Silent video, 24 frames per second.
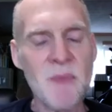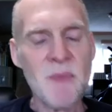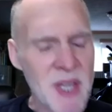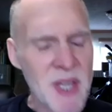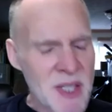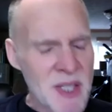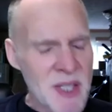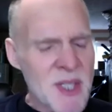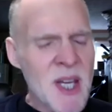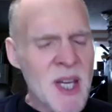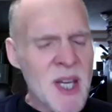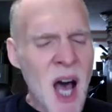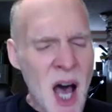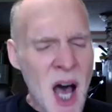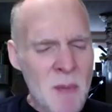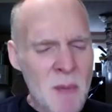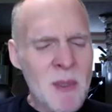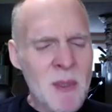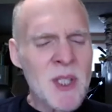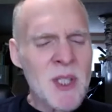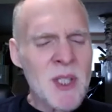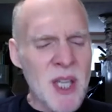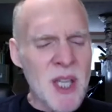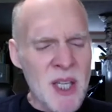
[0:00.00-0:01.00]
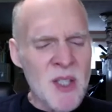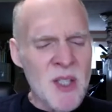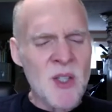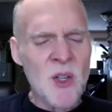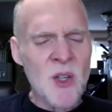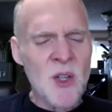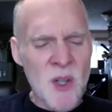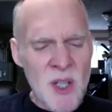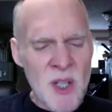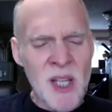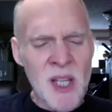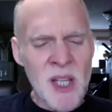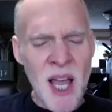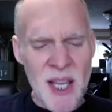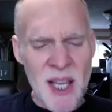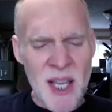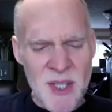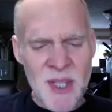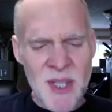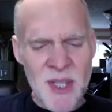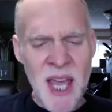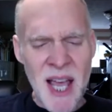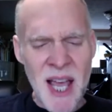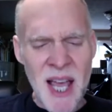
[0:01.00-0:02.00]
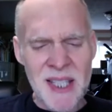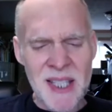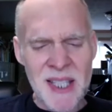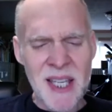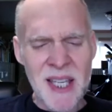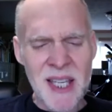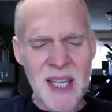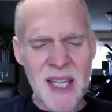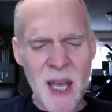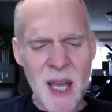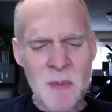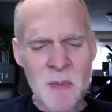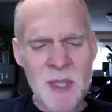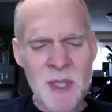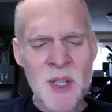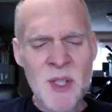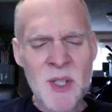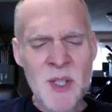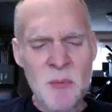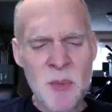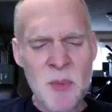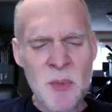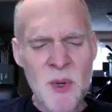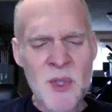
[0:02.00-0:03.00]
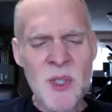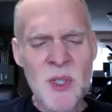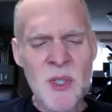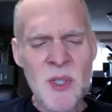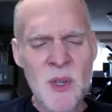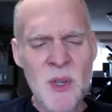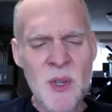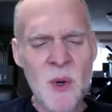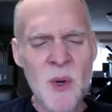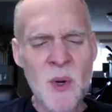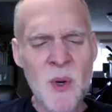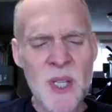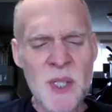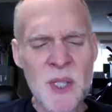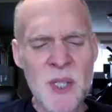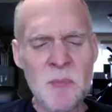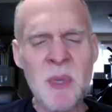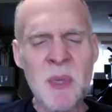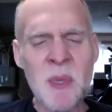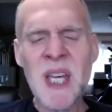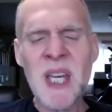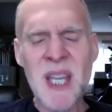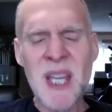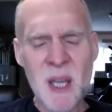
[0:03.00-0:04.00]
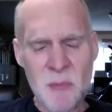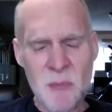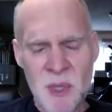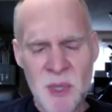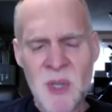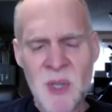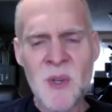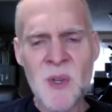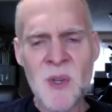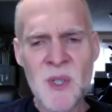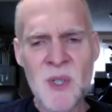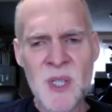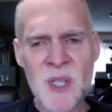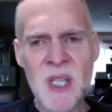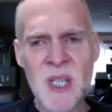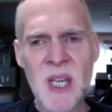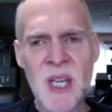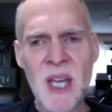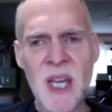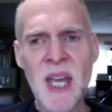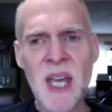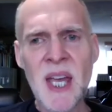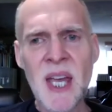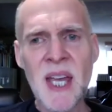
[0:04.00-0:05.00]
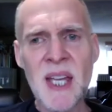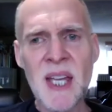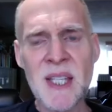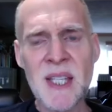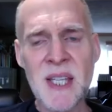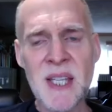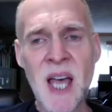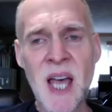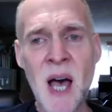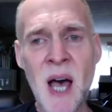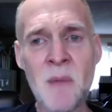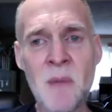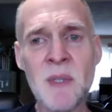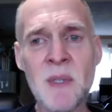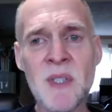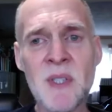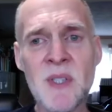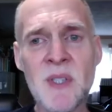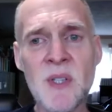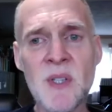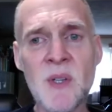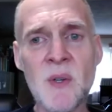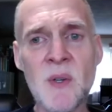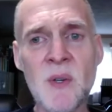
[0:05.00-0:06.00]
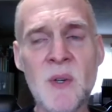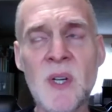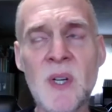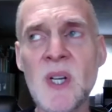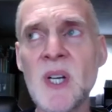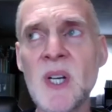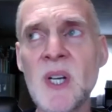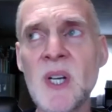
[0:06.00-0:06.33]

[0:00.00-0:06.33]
It's common to internalize that. I mean, as the person who is being abused, it's common to